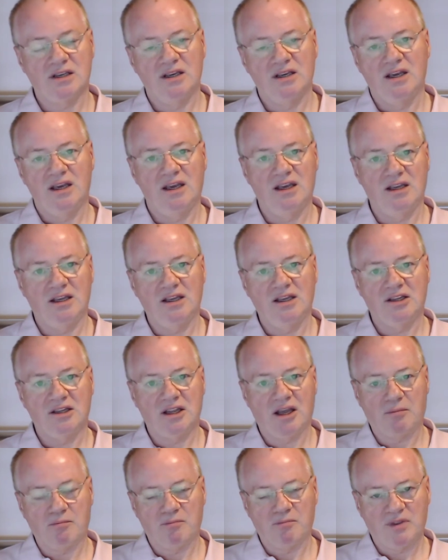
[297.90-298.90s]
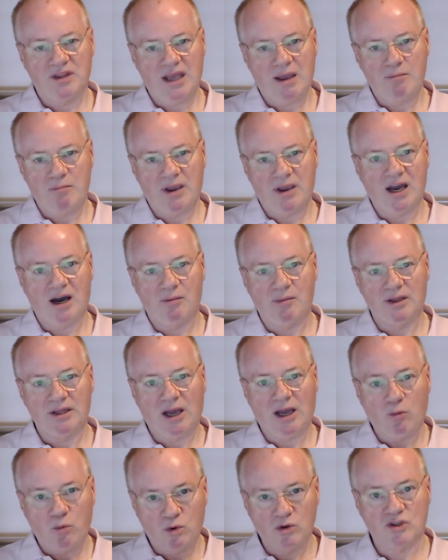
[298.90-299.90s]
it doesn't then become an
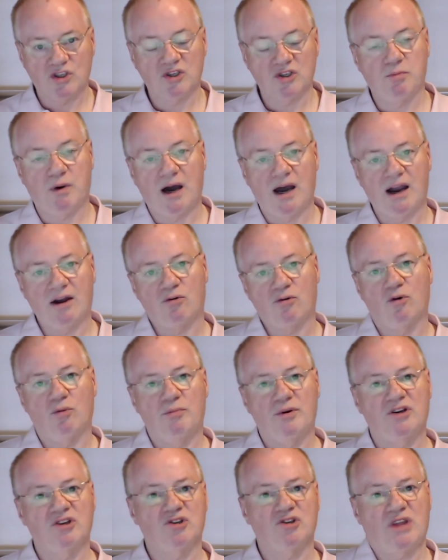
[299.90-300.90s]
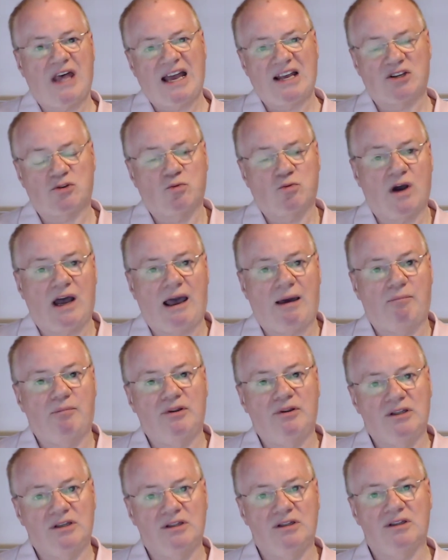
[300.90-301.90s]
upward spiral, because that's what
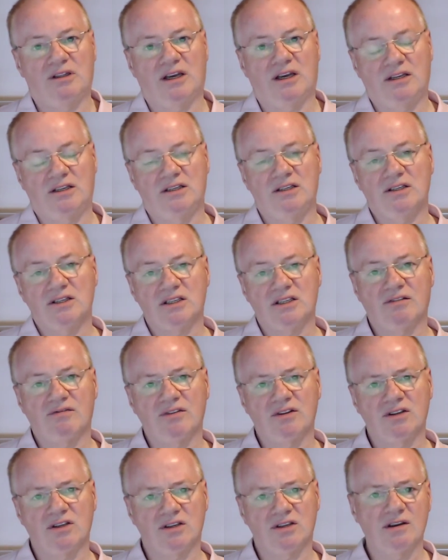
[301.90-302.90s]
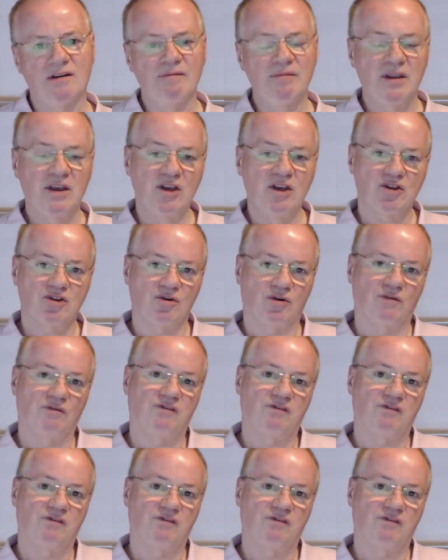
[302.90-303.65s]
happened in the 1970s. So